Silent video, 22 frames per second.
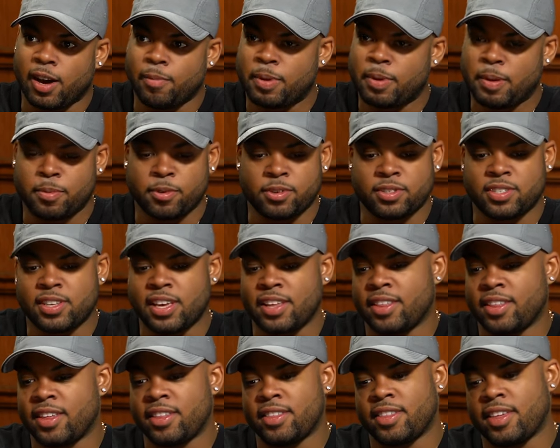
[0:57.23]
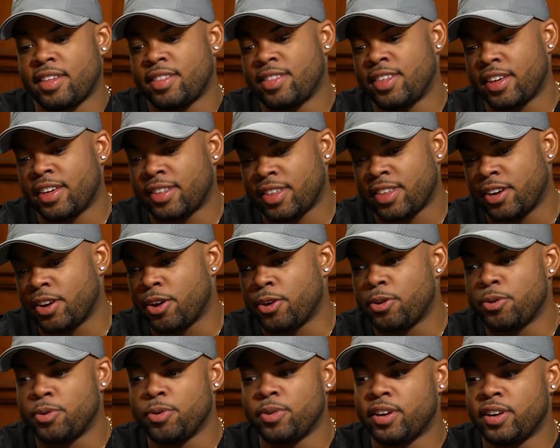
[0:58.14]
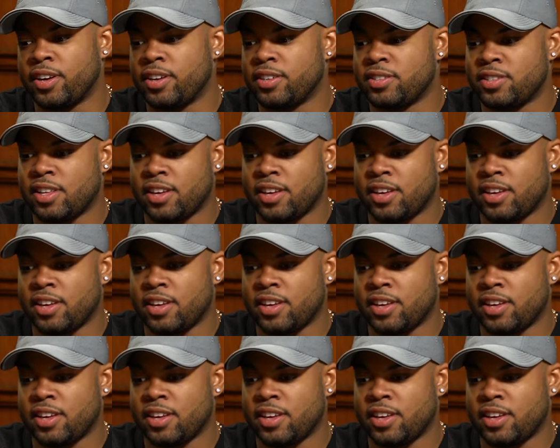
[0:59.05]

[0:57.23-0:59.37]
People say they think they know who it is.